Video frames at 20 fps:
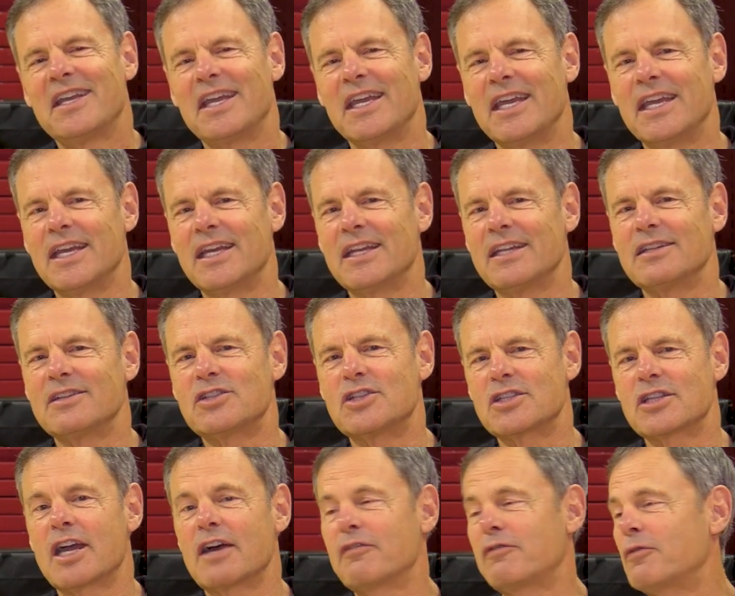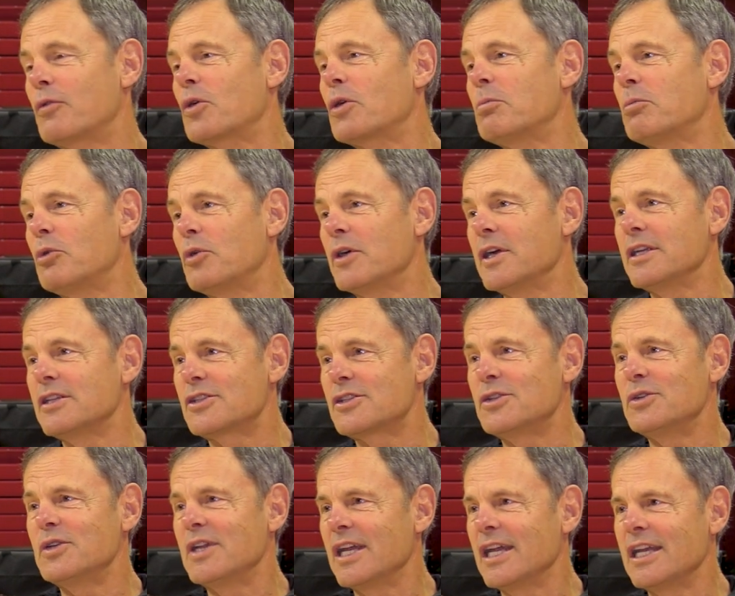and she's got four boys,
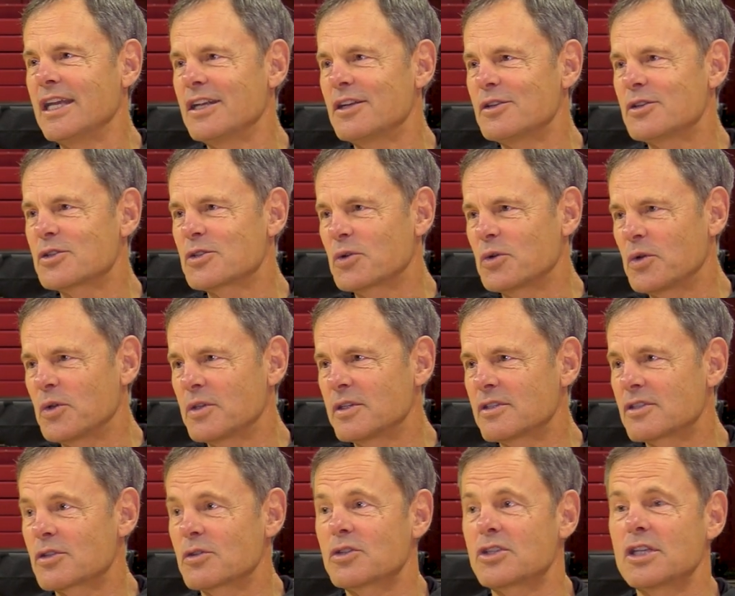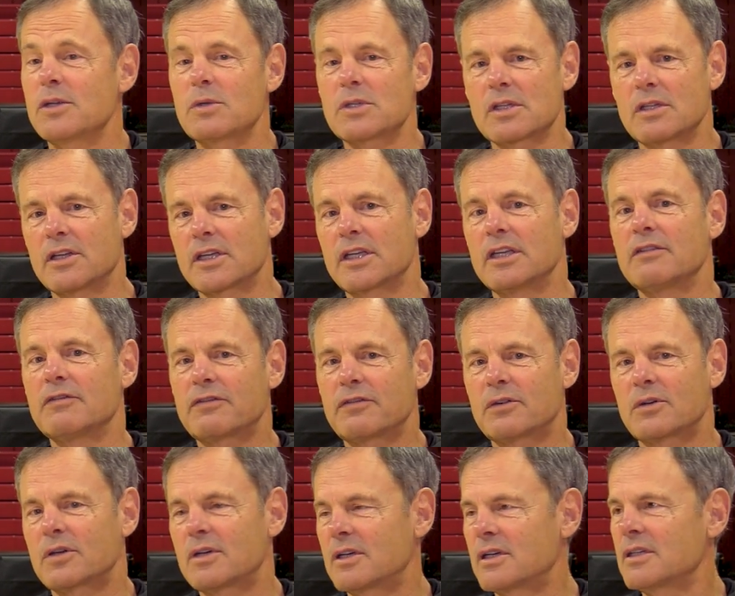2 to 8 years old. So she was looking
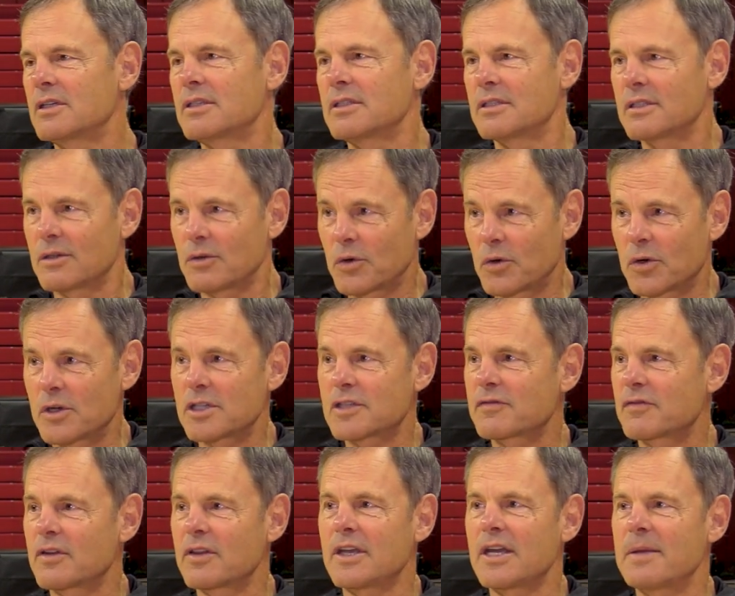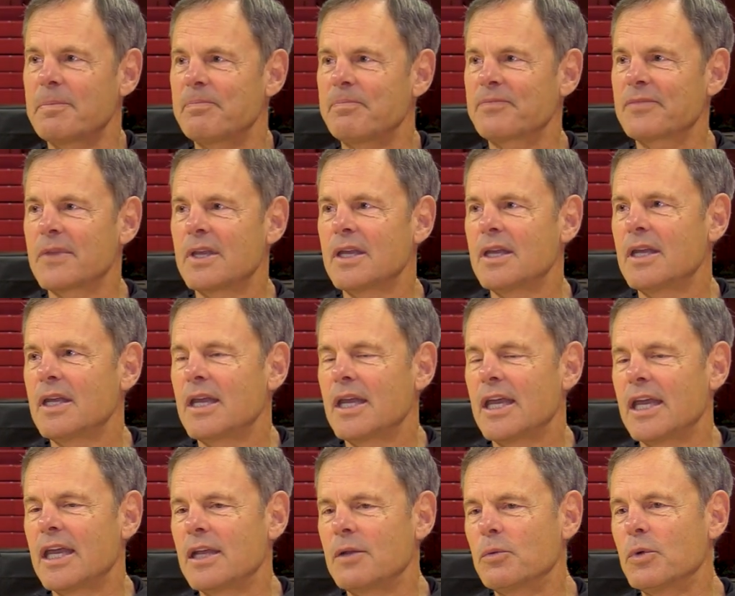for a horse for them.
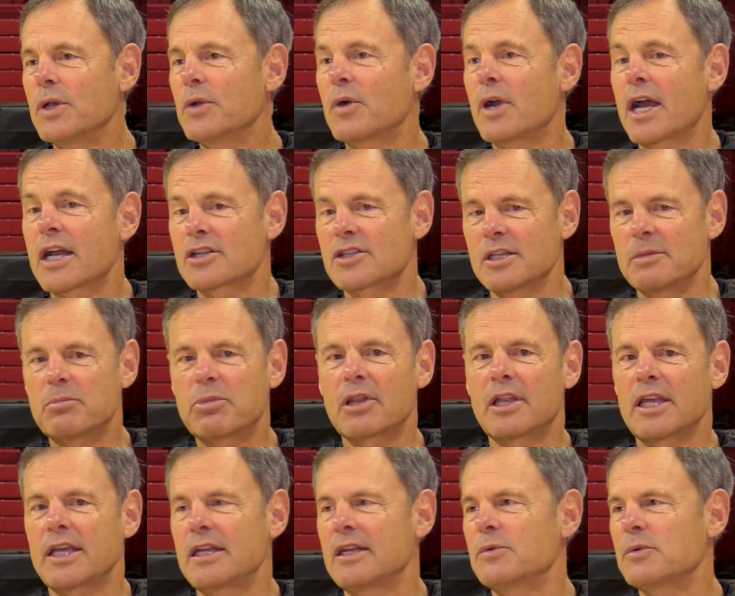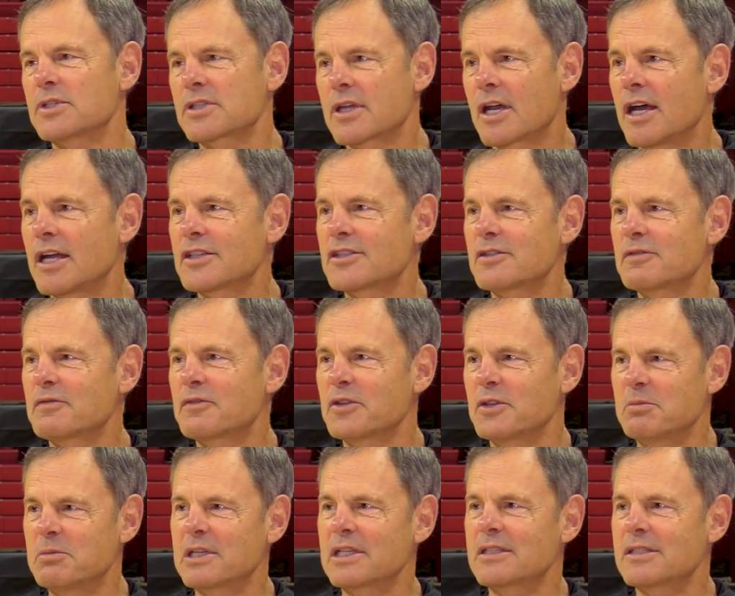And we were actually playing at Wisconsin for
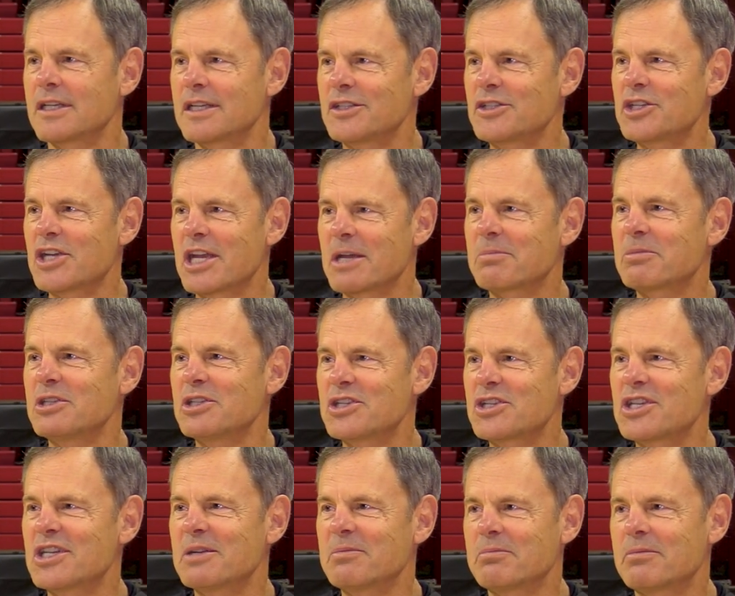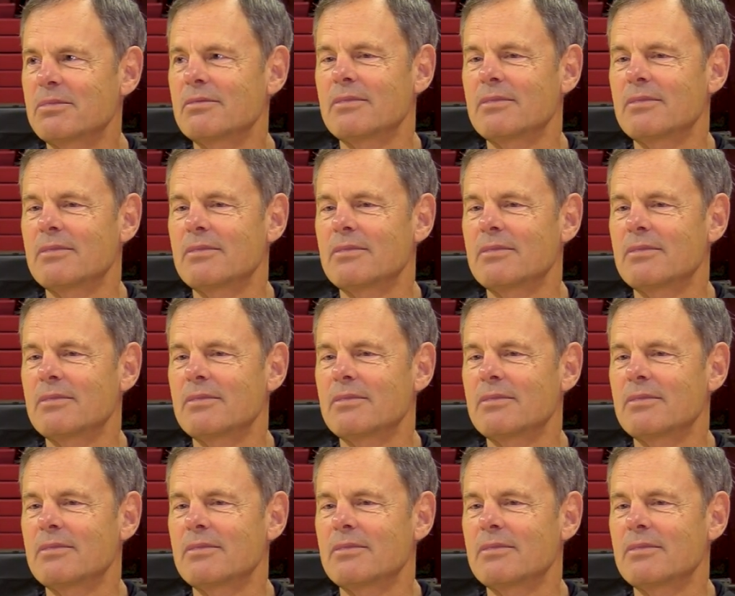the Big Ten Championship